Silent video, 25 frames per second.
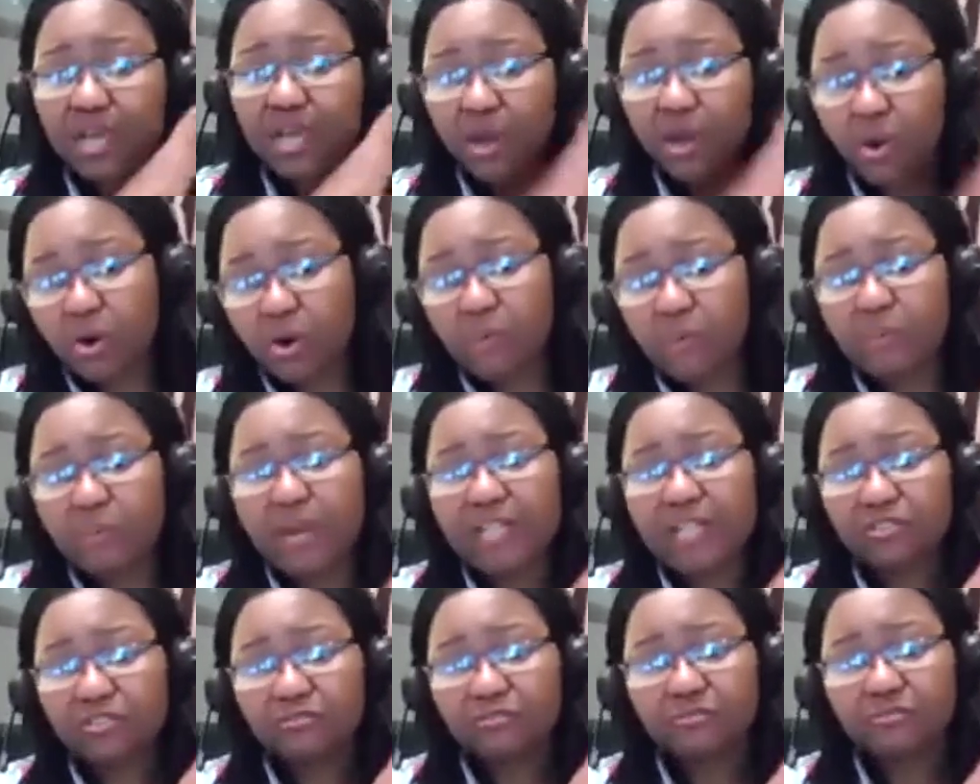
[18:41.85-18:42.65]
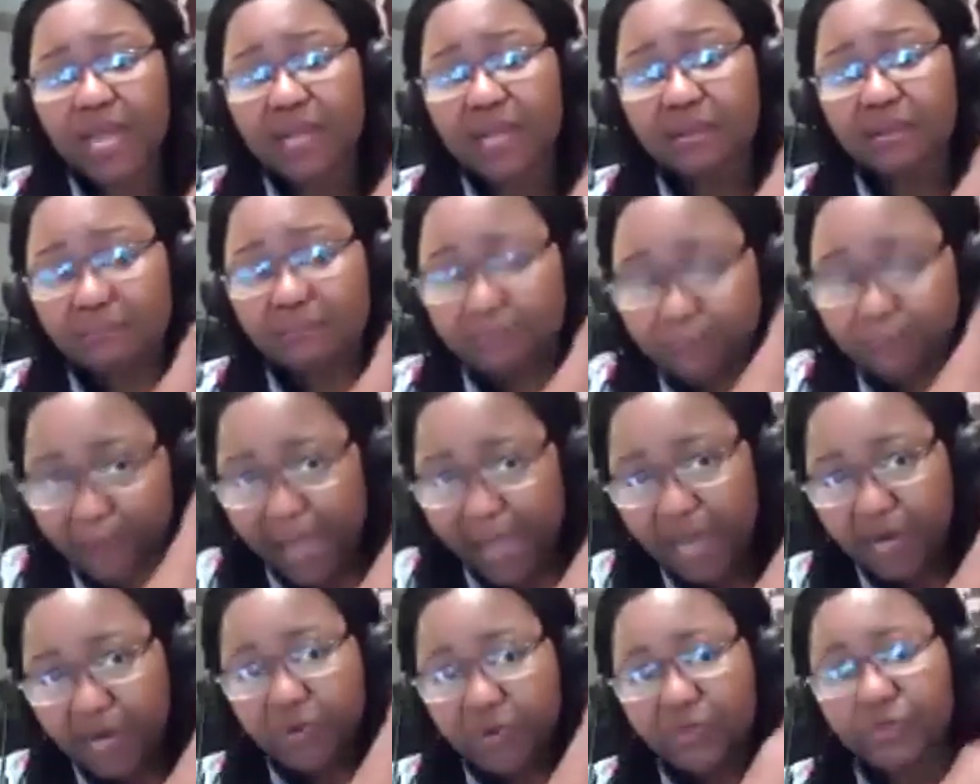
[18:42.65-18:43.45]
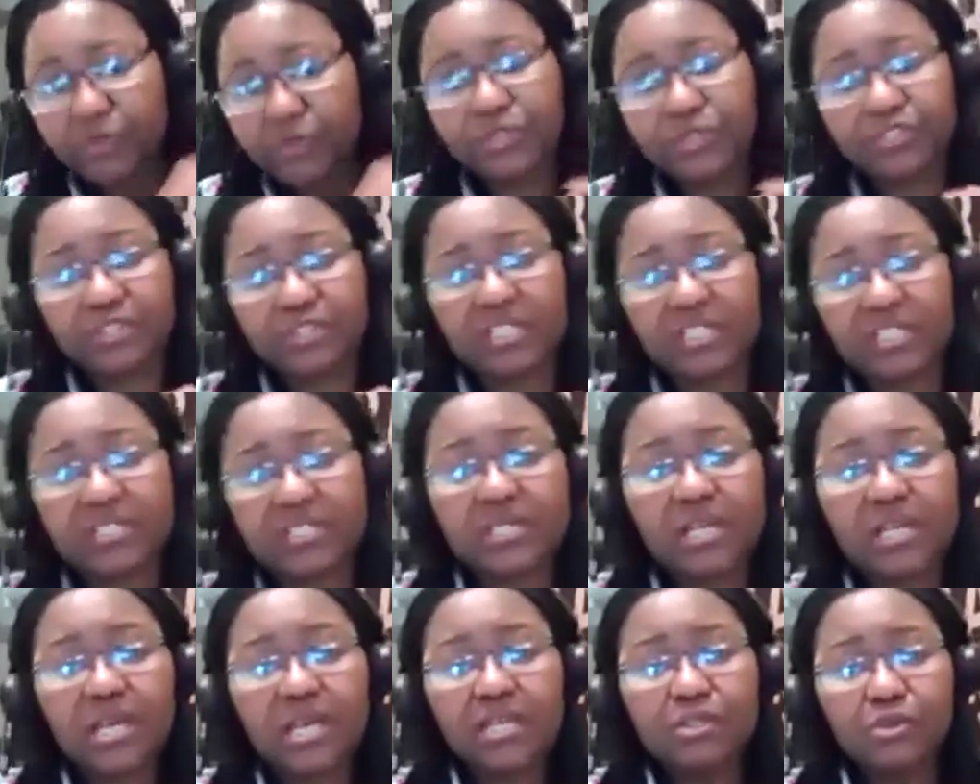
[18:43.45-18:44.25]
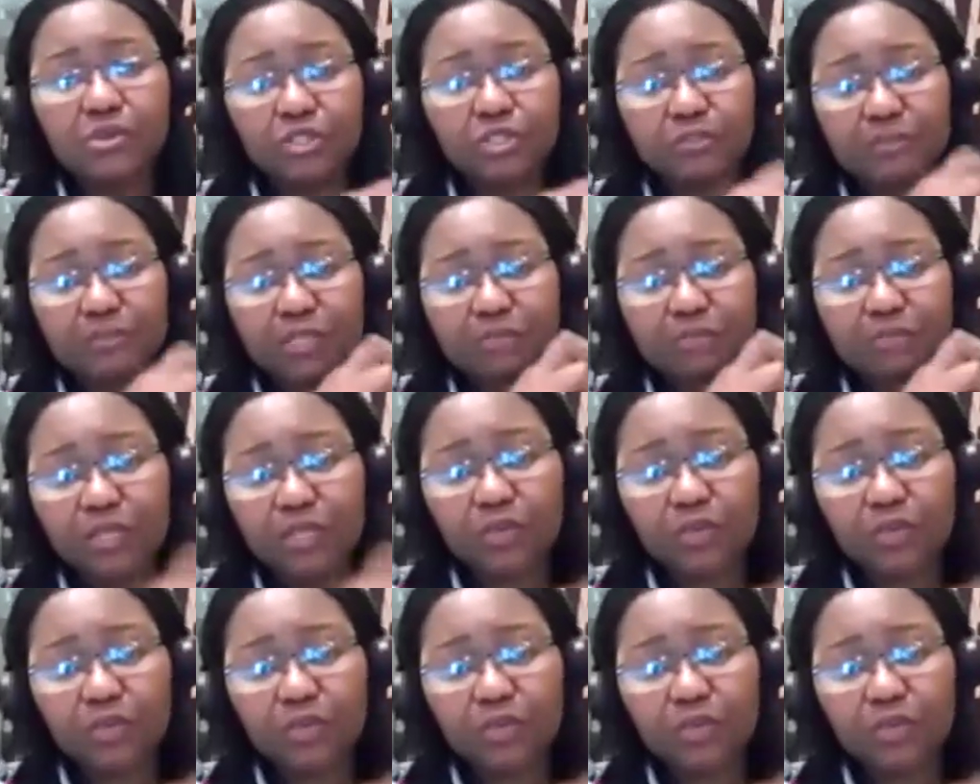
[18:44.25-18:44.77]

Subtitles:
which are all parts of my macronutrients,